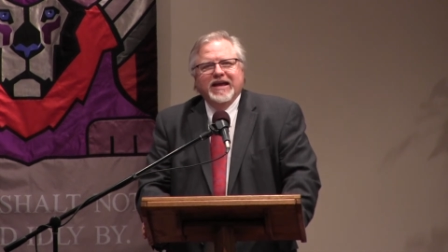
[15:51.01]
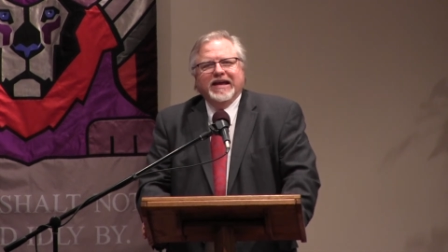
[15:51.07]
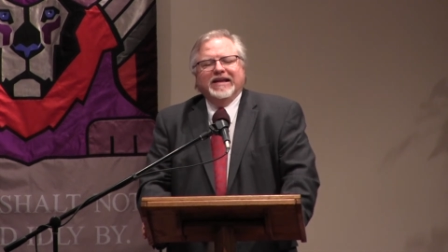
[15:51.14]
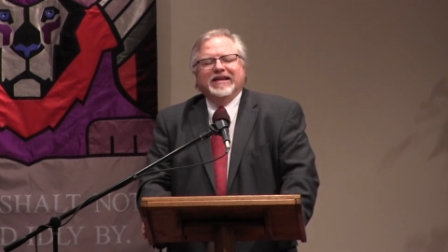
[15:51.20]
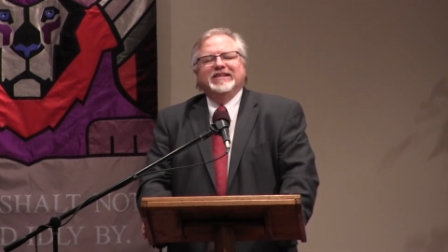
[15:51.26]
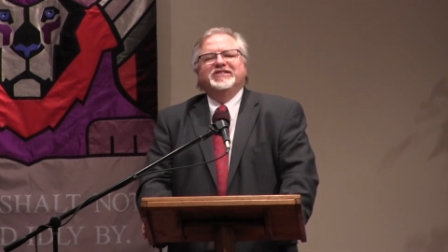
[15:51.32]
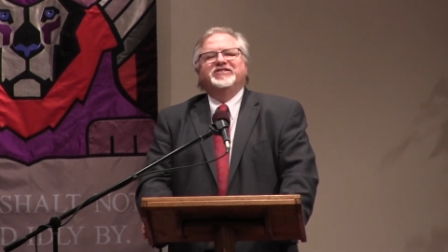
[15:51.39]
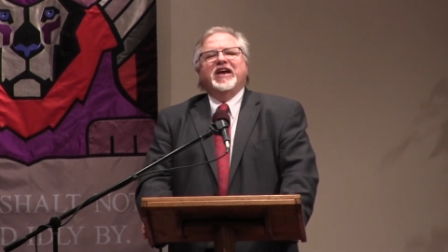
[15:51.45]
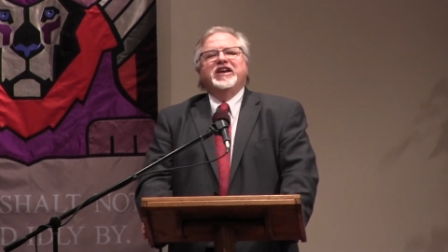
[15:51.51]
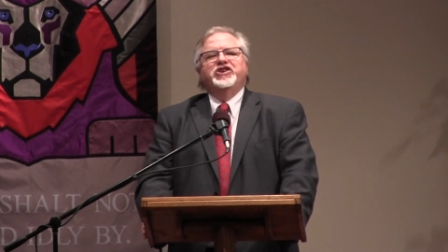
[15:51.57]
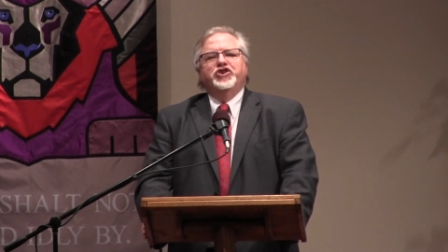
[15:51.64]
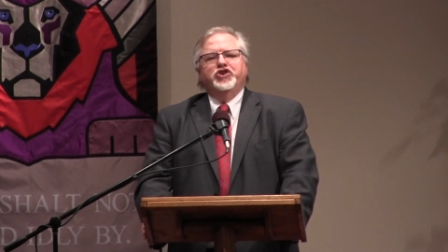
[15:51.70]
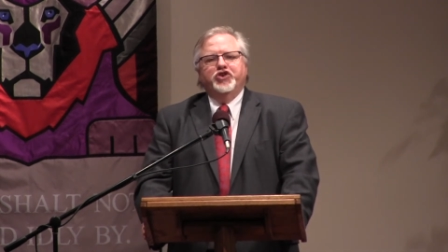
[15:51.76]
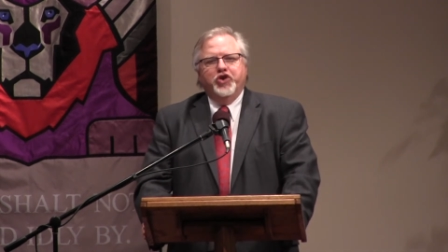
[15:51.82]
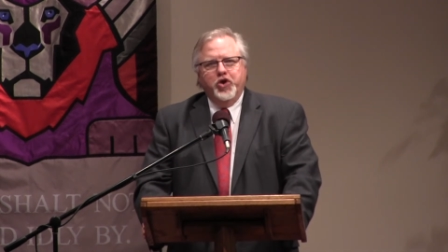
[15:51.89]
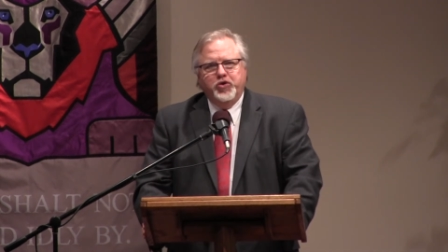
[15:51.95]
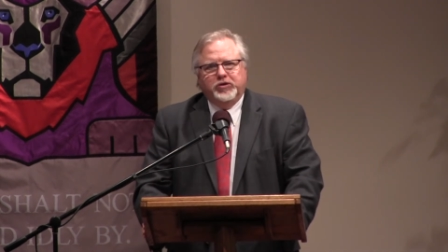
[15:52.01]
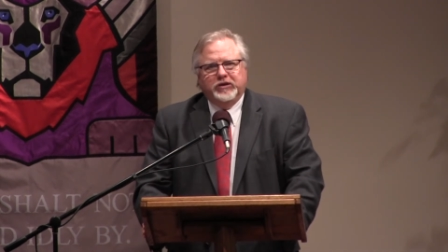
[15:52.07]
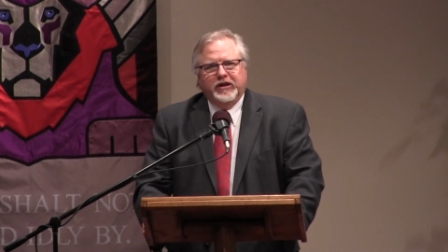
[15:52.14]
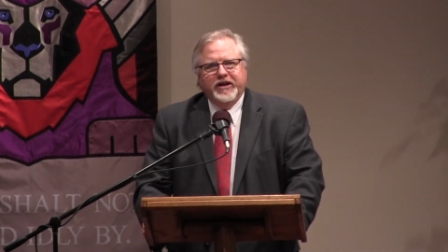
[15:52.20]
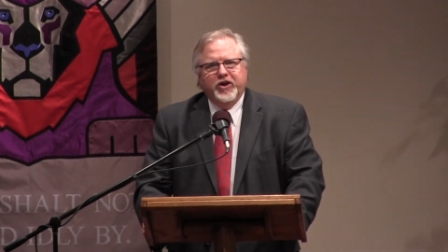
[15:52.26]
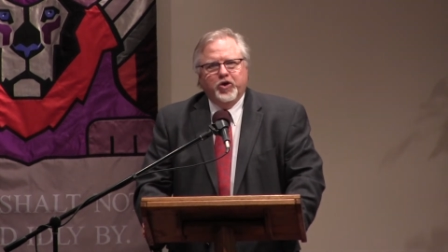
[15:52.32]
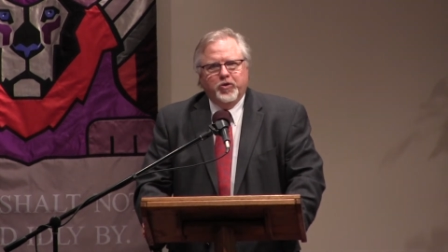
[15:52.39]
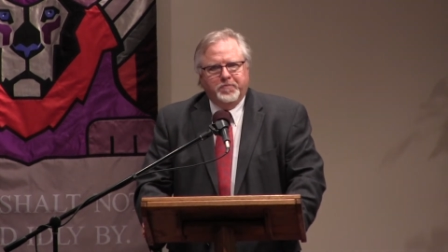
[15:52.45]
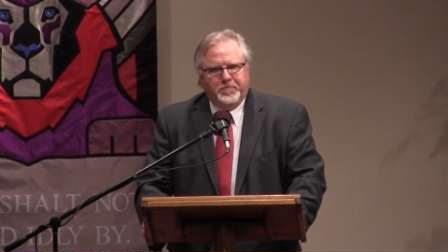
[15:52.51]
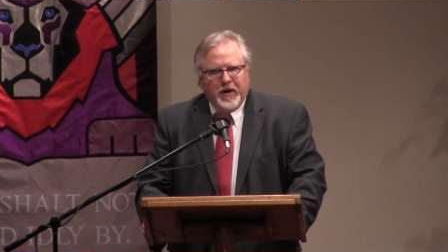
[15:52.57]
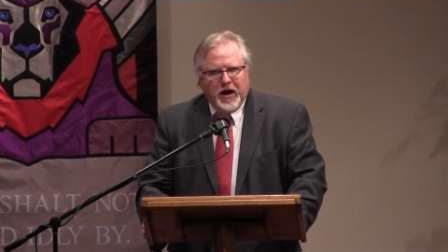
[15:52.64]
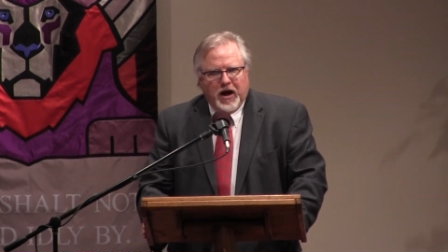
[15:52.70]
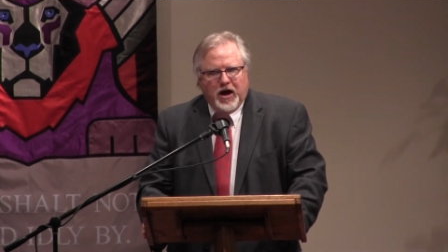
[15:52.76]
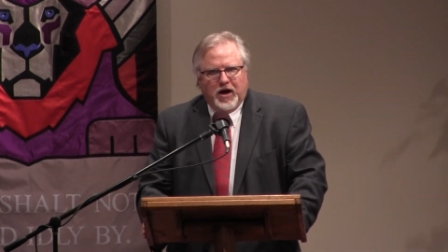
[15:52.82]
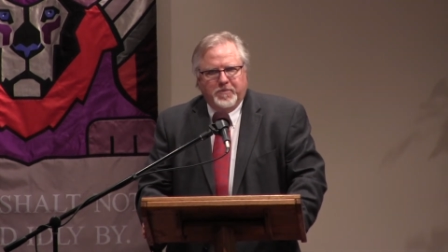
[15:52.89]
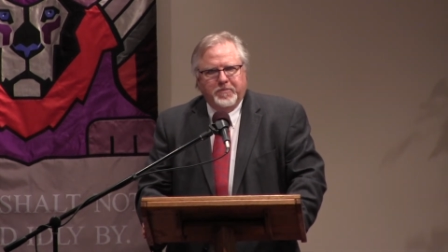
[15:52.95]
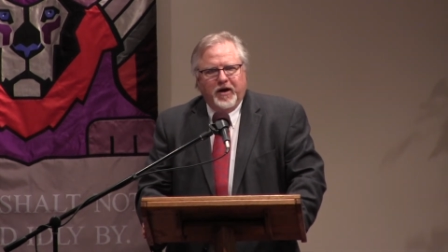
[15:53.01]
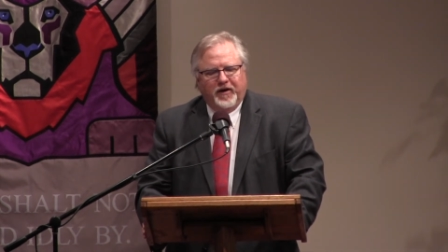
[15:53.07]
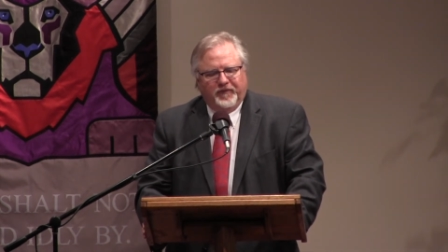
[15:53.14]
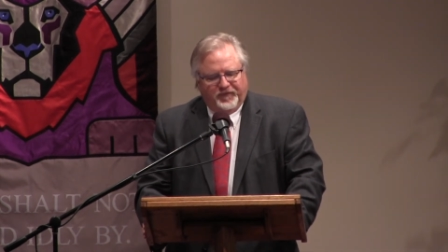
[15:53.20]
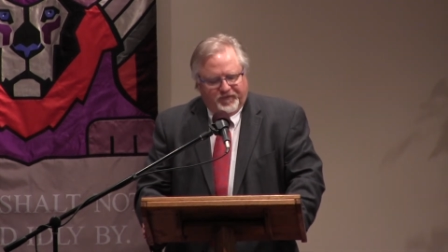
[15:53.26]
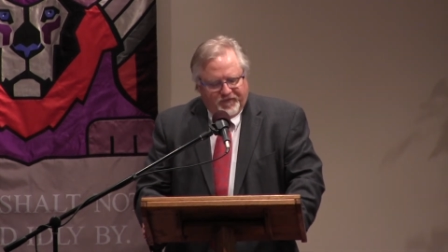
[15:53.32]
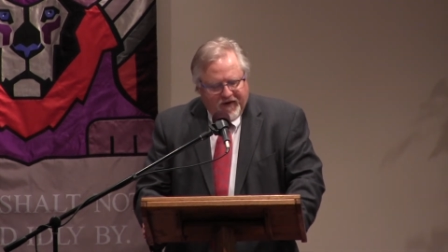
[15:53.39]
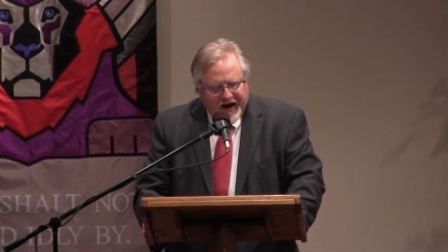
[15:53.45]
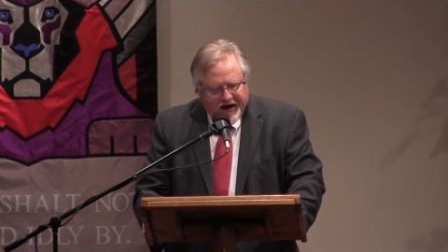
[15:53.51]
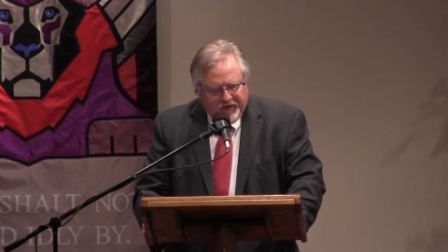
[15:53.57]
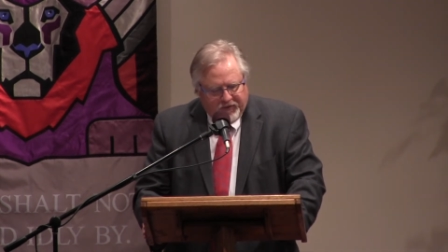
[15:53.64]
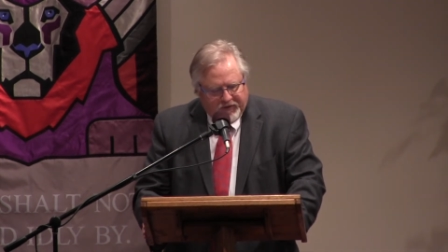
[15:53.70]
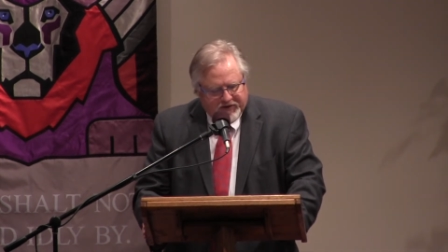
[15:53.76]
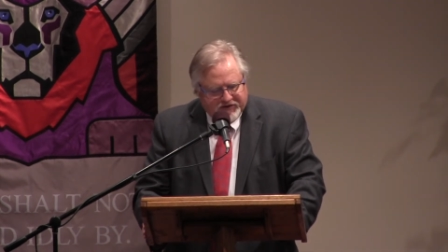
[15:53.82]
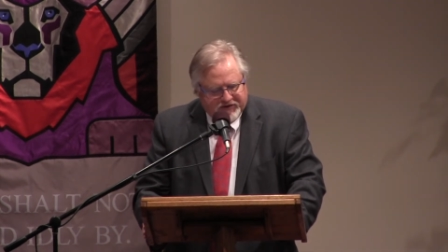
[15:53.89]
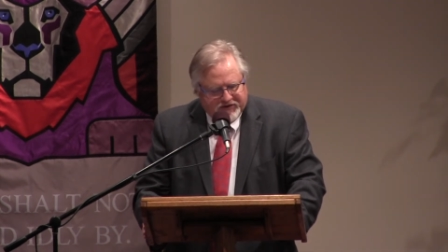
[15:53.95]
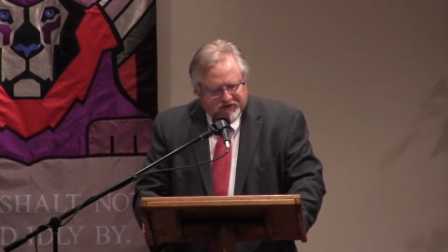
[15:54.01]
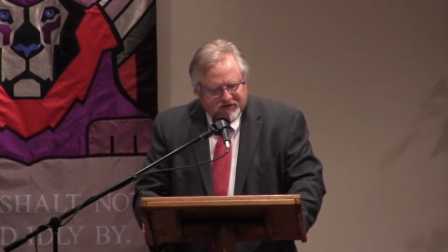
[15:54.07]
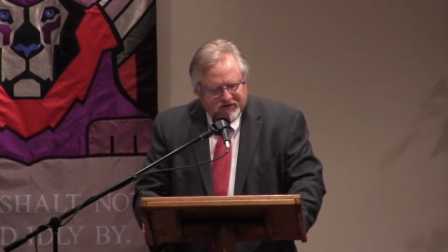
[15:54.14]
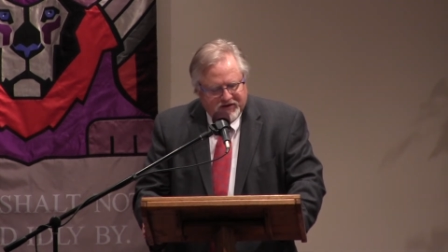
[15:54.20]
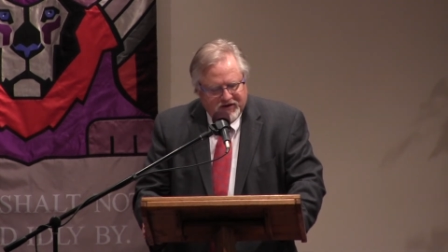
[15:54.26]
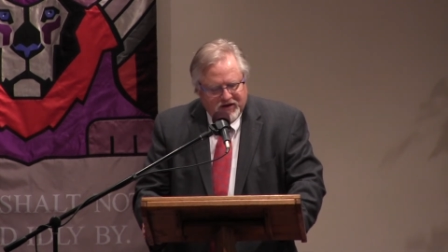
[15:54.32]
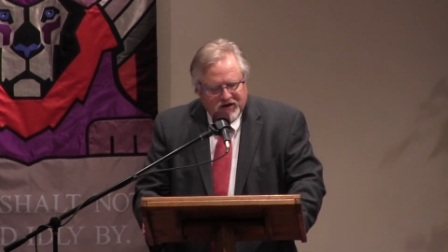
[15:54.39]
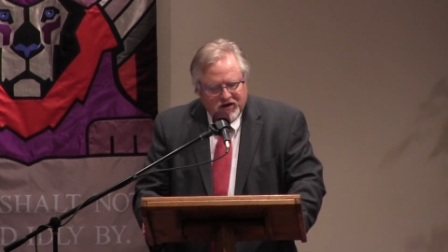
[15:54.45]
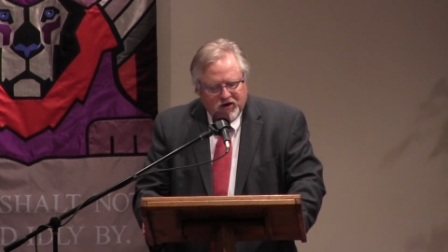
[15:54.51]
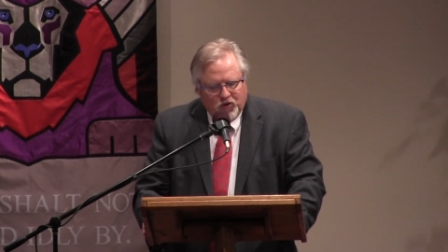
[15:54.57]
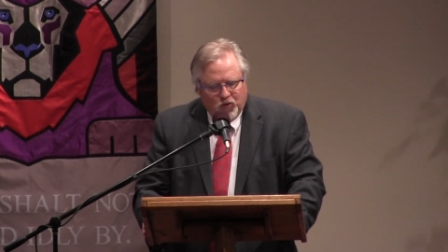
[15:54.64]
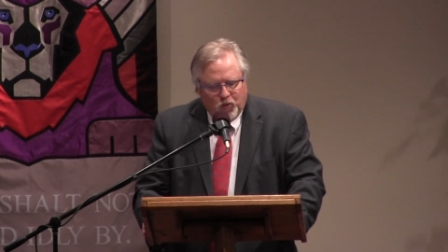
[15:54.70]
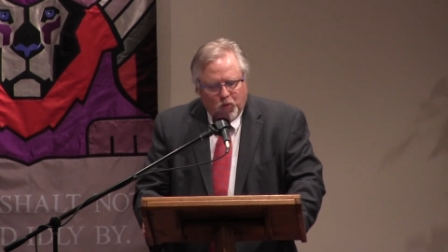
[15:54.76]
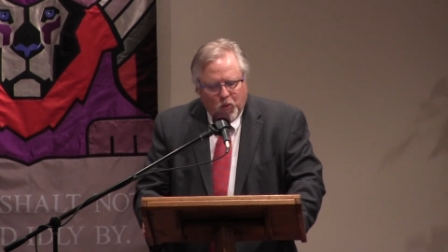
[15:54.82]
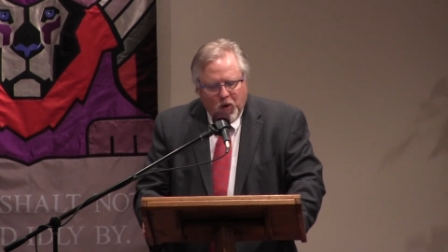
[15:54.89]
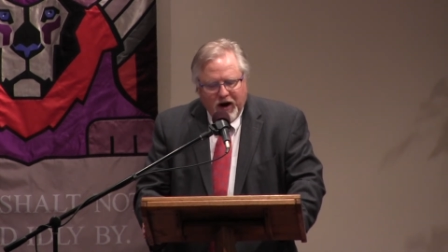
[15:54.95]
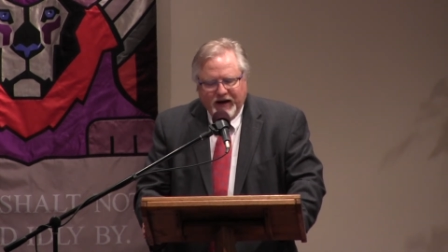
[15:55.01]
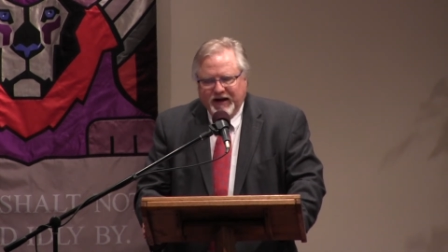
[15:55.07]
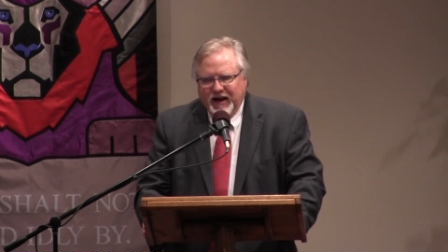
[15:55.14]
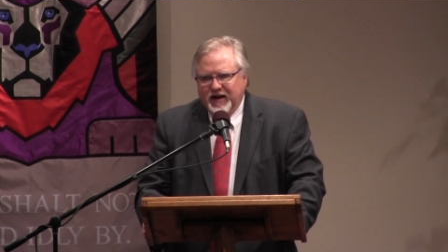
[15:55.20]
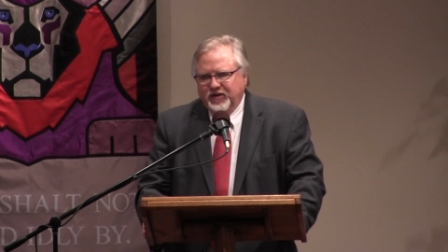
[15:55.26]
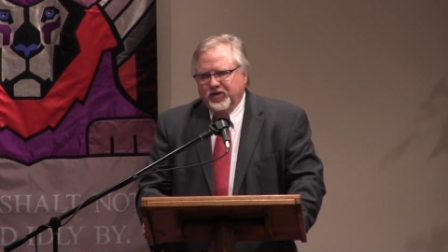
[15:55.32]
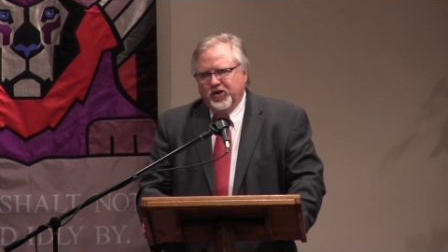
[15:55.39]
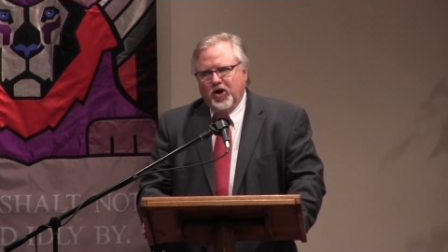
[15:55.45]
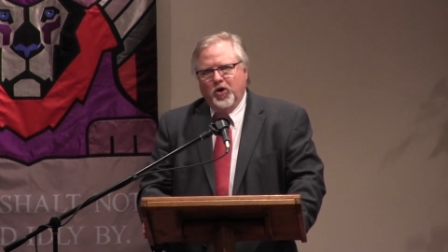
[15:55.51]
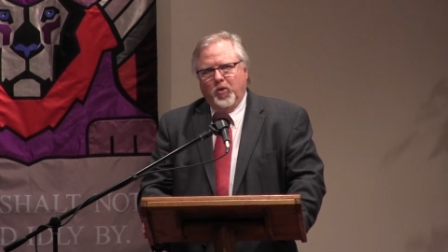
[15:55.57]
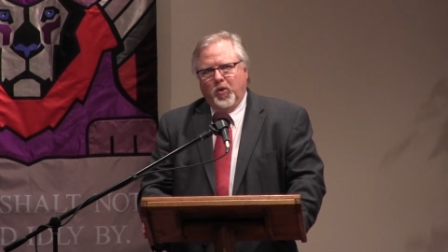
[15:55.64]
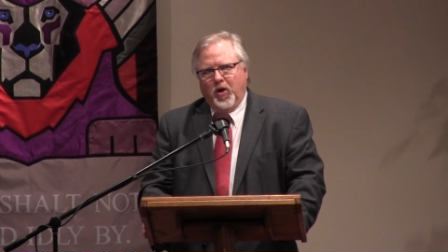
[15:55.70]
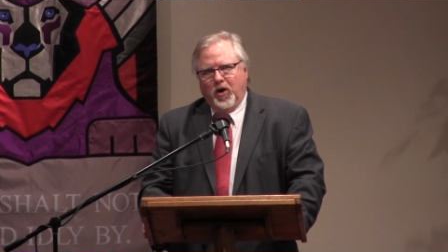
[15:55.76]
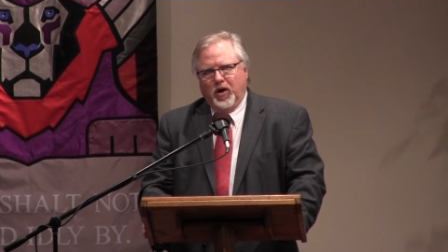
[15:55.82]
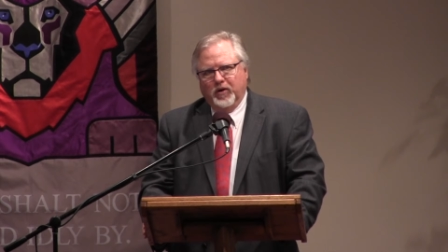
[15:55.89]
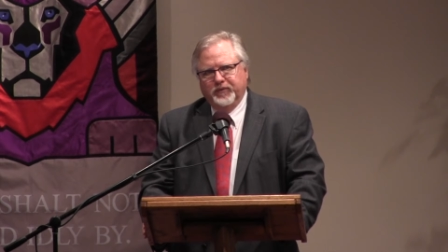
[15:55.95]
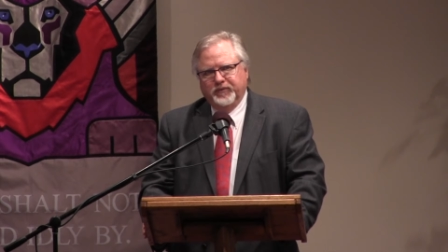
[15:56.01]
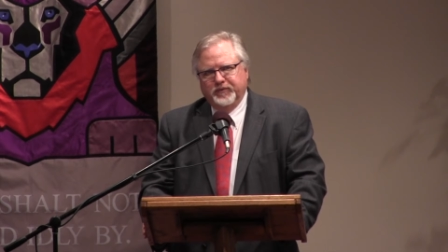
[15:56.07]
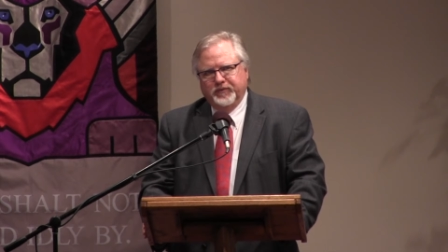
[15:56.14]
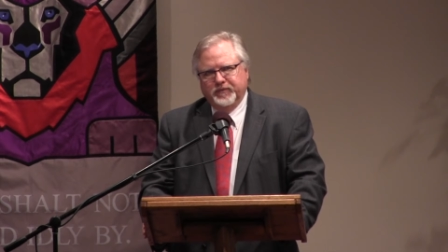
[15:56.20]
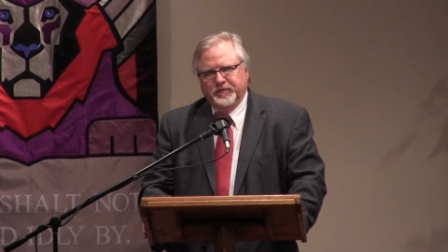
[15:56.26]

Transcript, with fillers: it is a nuclear bomb of virus waiting to go off